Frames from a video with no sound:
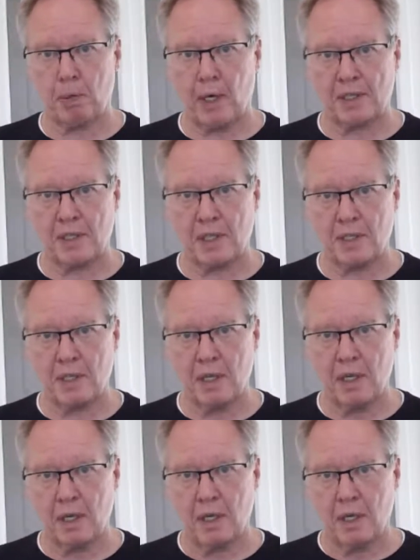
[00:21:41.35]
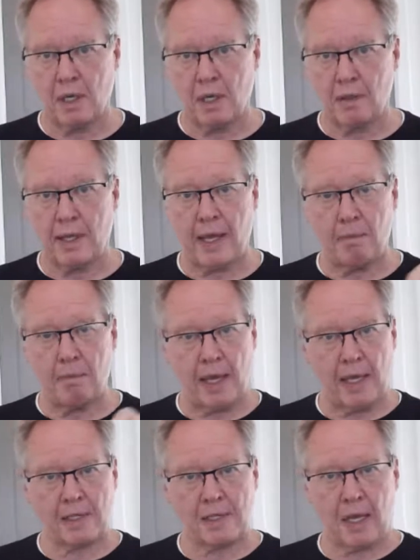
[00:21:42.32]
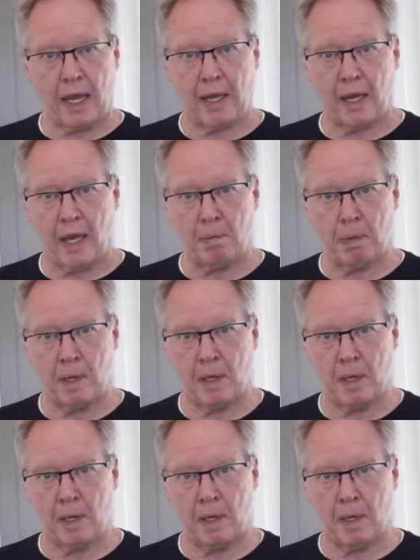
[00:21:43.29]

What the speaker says: present, they may sign up,